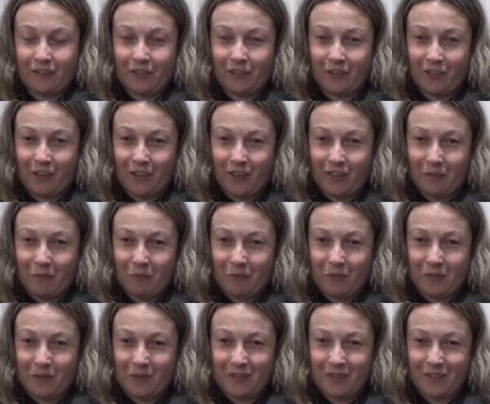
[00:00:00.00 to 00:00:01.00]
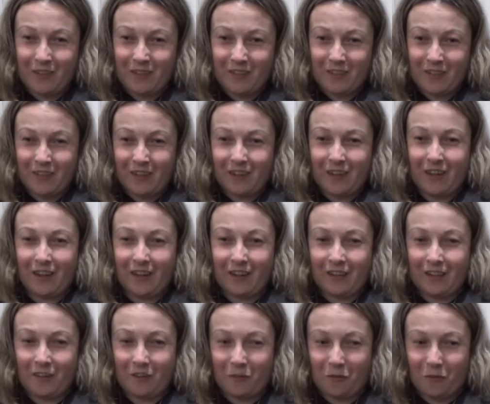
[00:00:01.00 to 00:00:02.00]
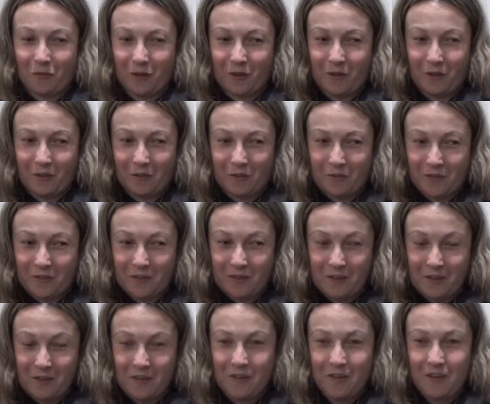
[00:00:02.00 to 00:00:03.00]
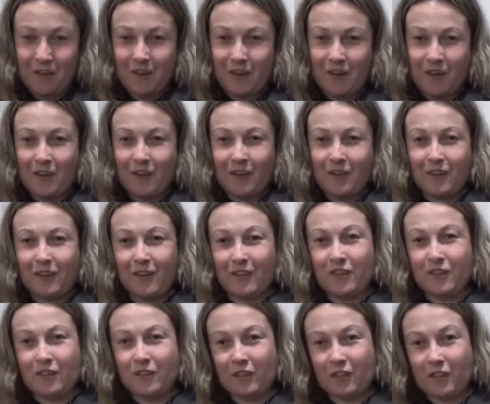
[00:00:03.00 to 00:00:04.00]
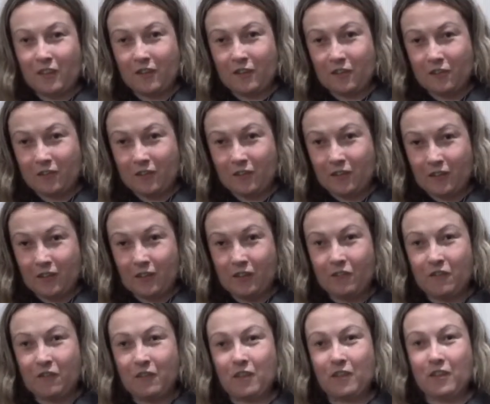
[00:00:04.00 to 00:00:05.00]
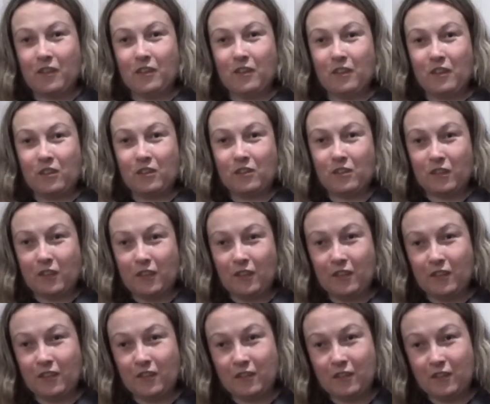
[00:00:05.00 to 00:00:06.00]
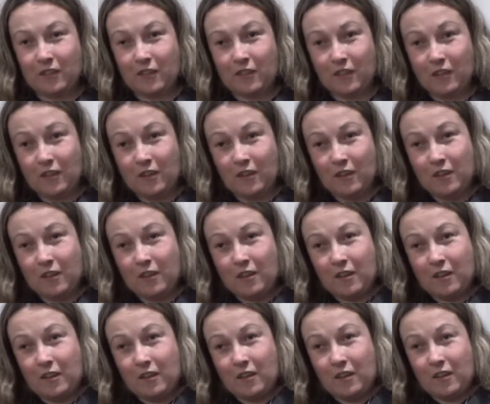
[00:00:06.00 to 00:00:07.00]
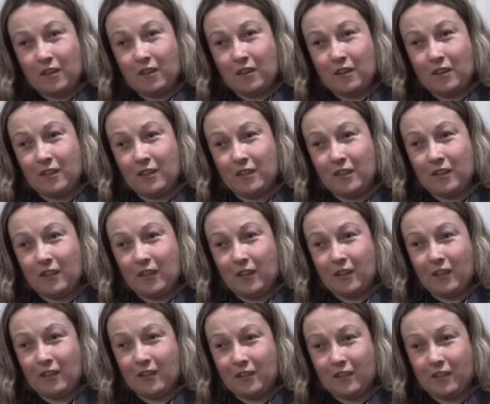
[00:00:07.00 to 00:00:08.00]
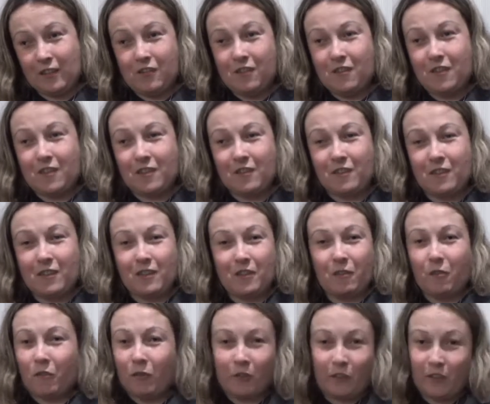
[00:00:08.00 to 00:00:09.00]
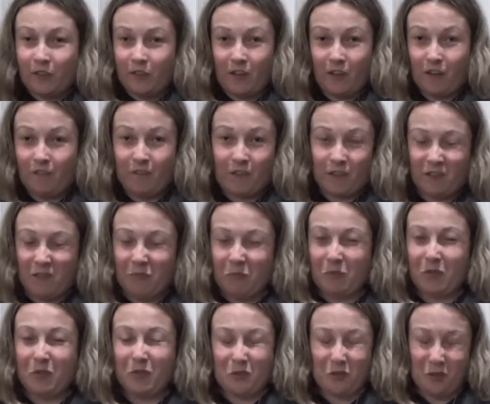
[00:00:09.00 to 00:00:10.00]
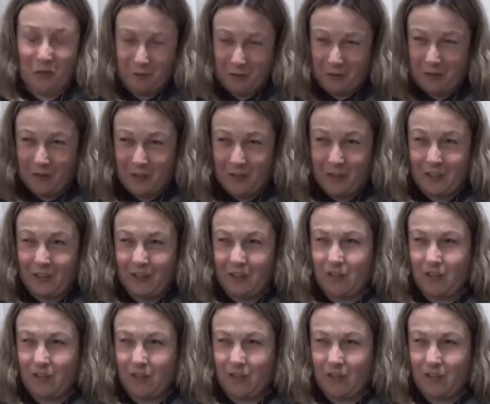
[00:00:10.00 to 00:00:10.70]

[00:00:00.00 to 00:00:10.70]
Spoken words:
kidnappers and her daughter also. Yes, she has good security. Yes, she has this and that, and security is with her all the time, which would be so annoying.